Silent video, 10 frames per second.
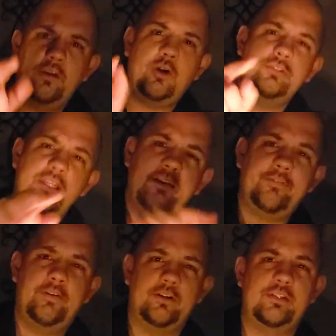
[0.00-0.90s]
Go see it
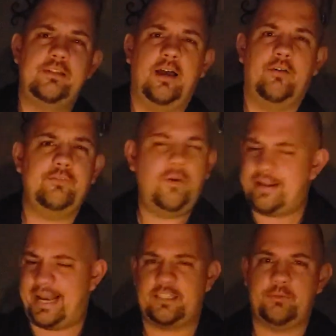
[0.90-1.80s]
for yourself.
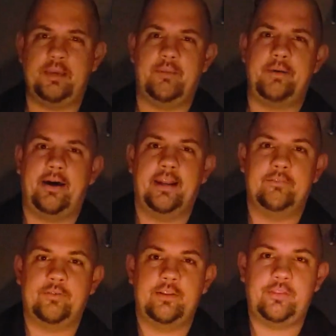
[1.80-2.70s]
Don't ask me about
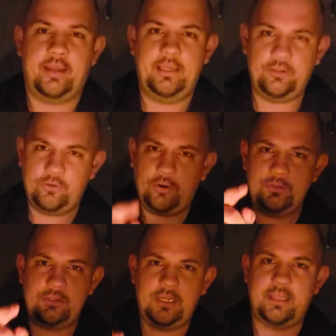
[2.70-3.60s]
everything. You go
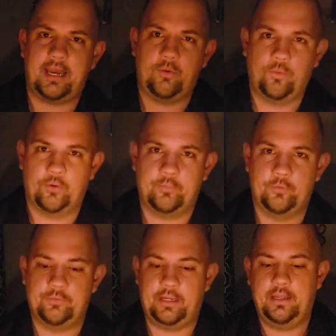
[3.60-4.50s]
see that horror
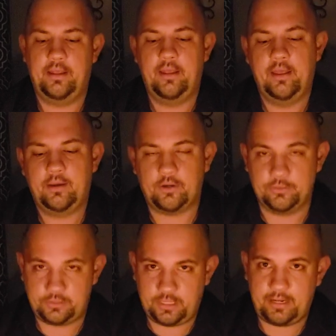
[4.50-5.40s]
movie. Go
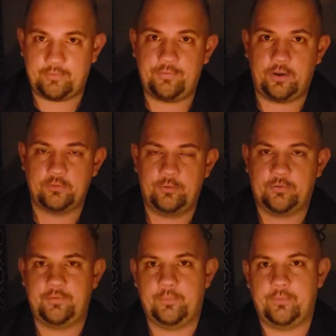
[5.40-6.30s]
see it at Fallsburg
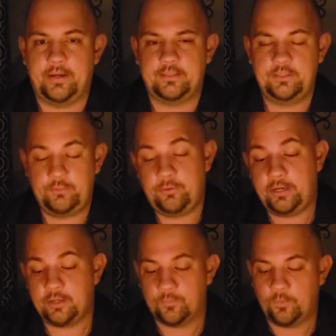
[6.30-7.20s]
Fearplex. It's a
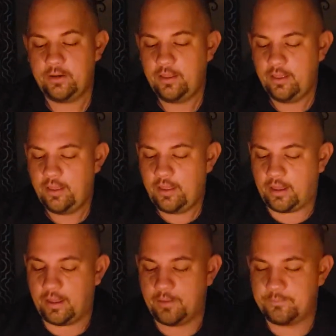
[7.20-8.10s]
pretty good one.
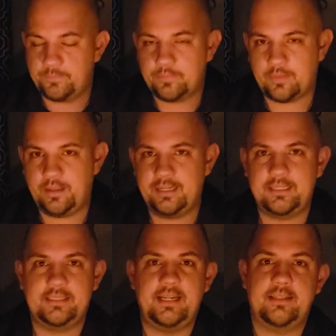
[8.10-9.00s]
And
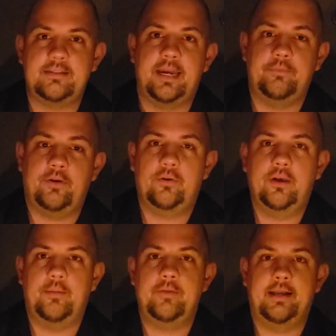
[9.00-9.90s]
it's not the same, though.
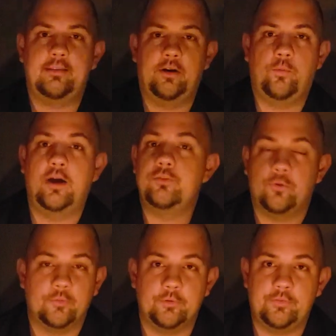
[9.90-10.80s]
I'm not there to watch
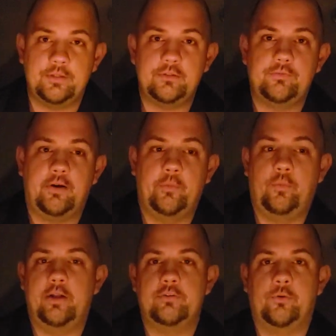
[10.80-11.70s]
horror movies. If I want to
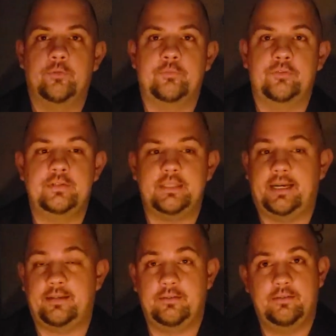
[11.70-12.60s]
watch horror movies, I
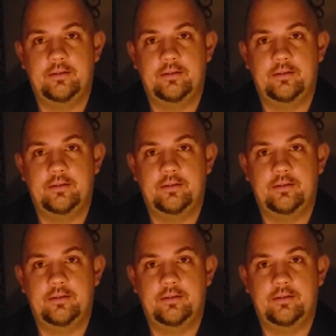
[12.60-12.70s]
can,